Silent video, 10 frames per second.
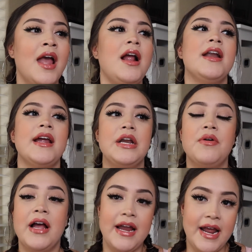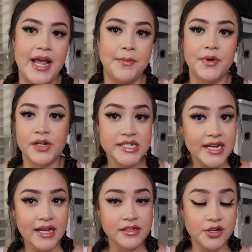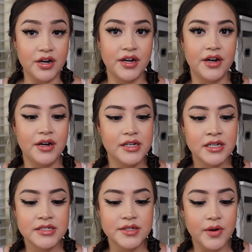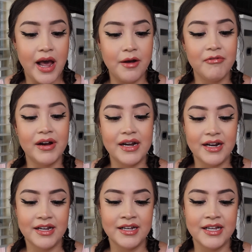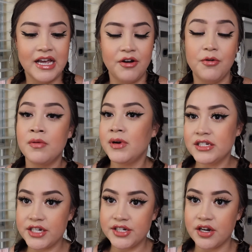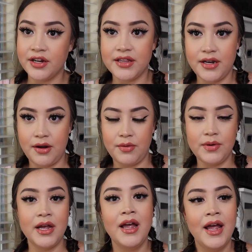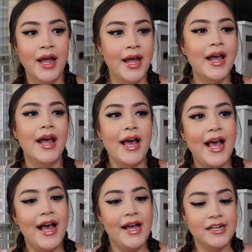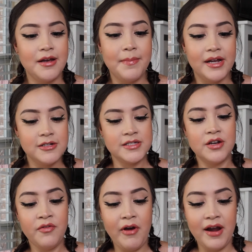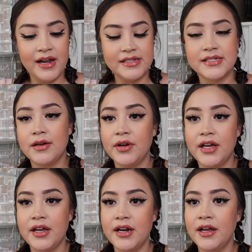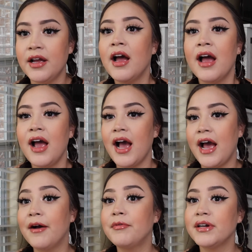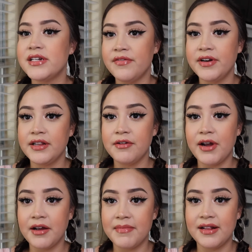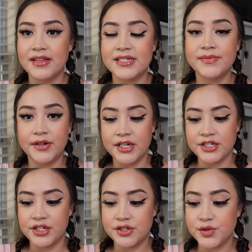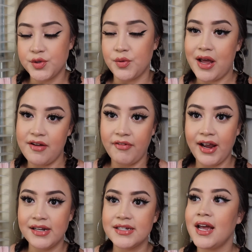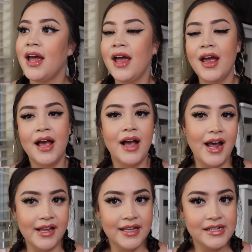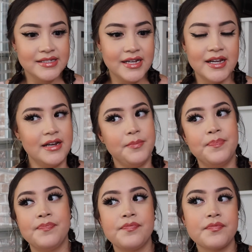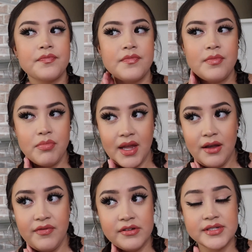And I know I am going to get darker, so I would go one shade darker than Nude. But so far, it's so good. I would definitely recommend this foundation to a friend. I liked it. It feels